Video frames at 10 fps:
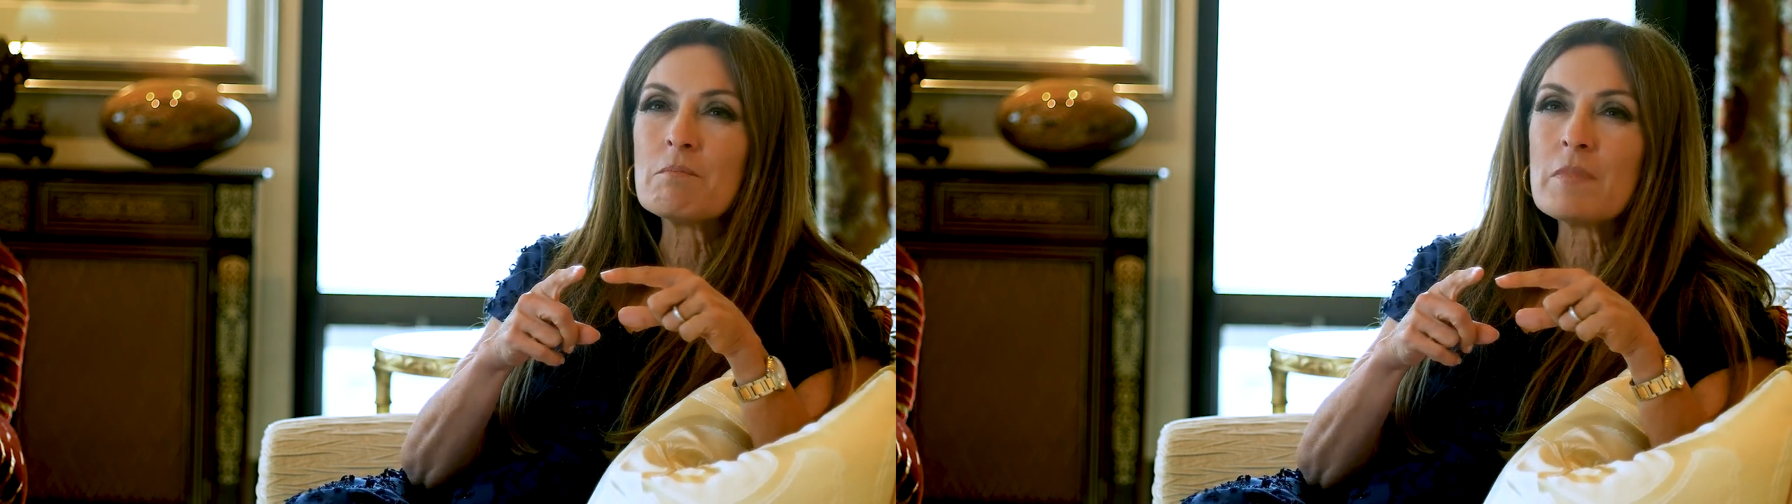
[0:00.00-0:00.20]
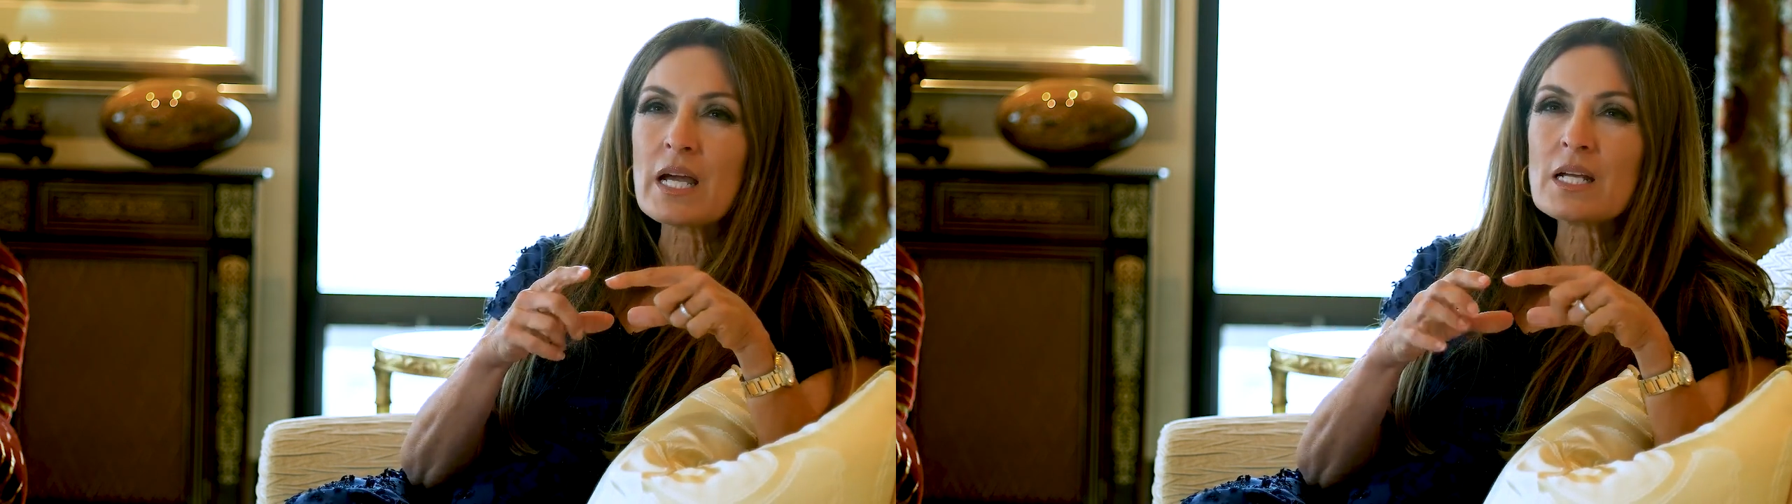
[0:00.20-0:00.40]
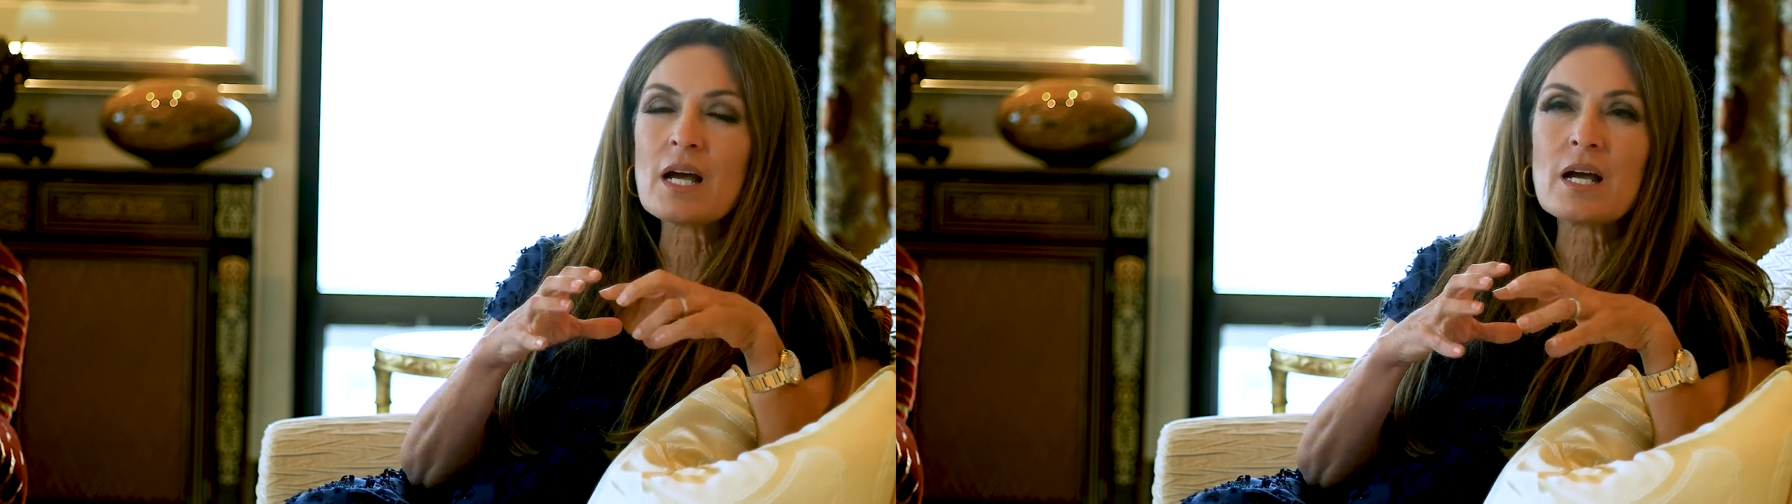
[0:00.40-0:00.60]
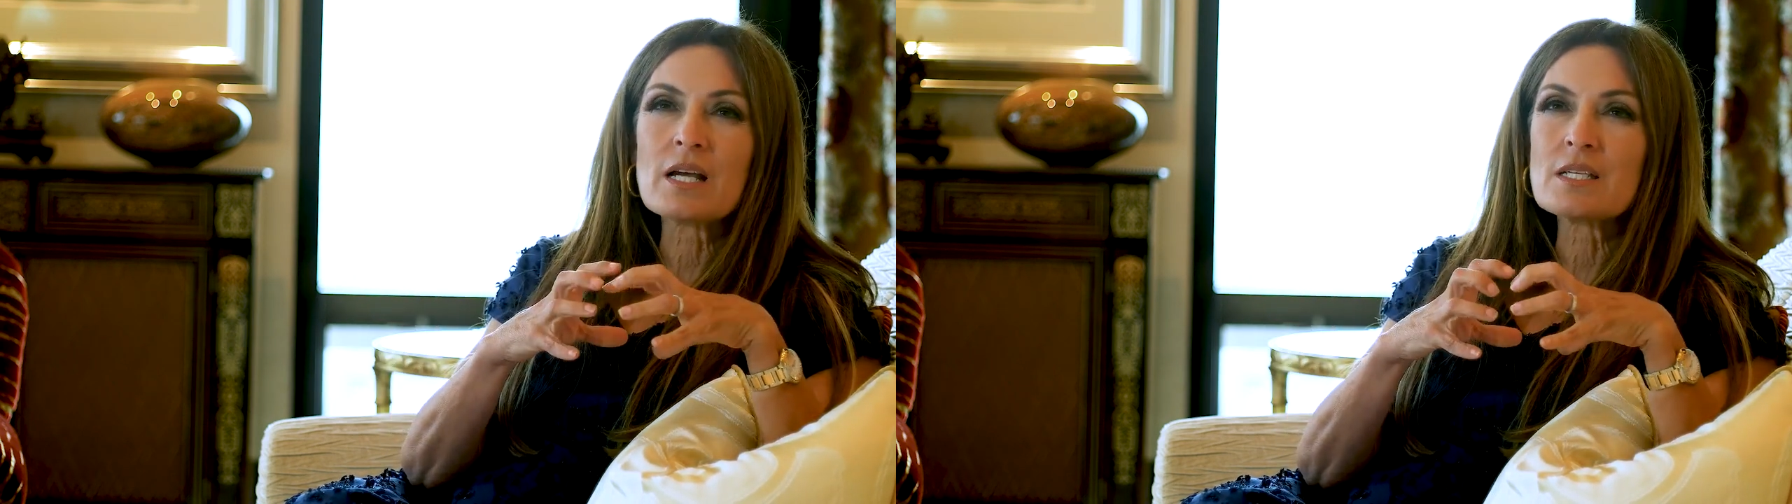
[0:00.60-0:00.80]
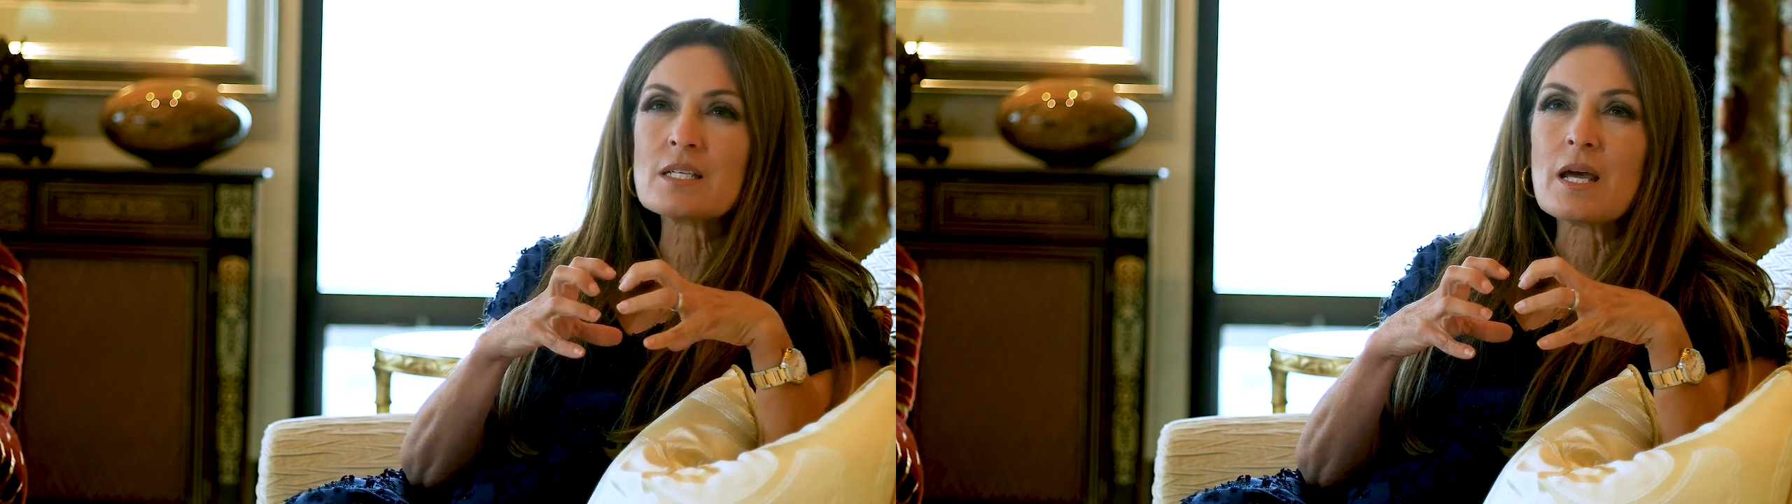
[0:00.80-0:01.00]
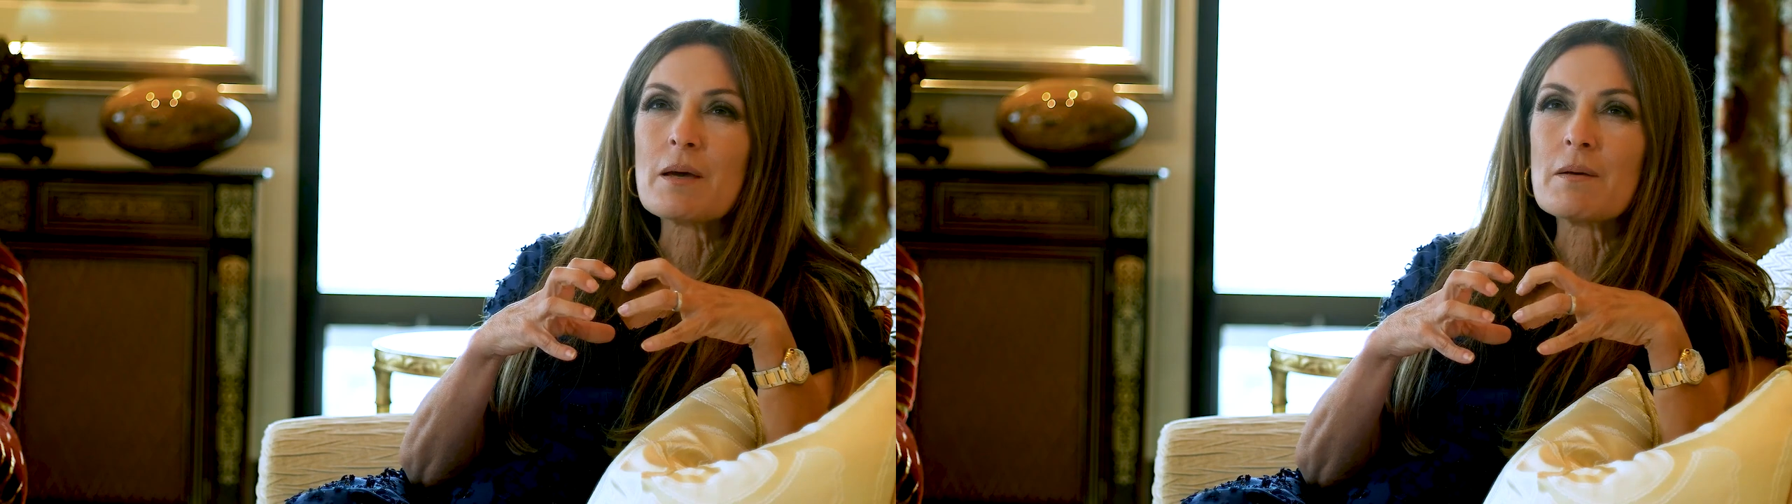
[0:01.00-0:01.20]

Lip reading: mechanized